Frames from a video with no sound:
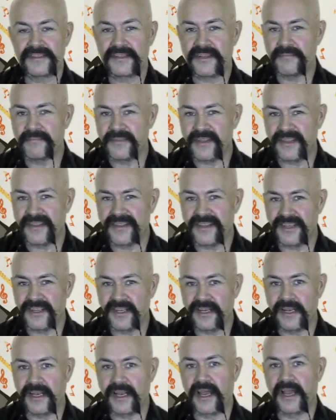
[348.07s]
something that
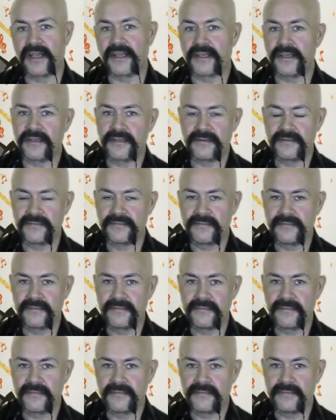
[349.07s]
you like,
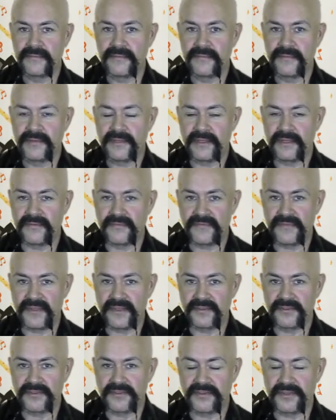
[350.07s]
that
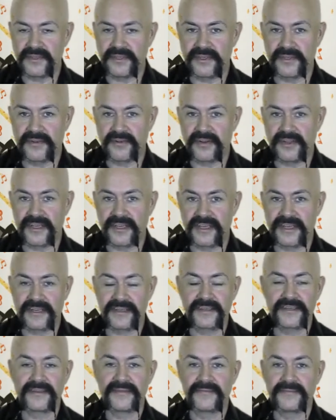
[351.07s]
feels good in your
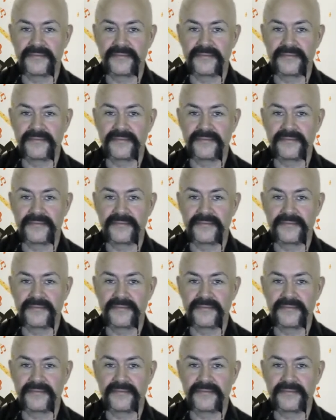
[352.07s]
hand.